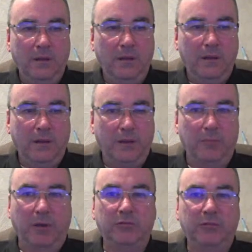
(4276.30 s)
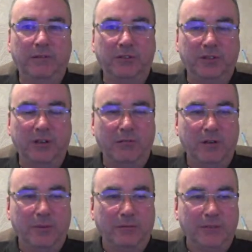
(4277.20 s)
I think most rivers are known
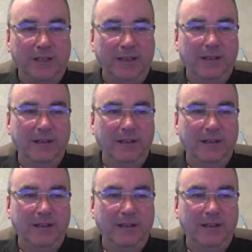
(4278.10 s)
about, Danny.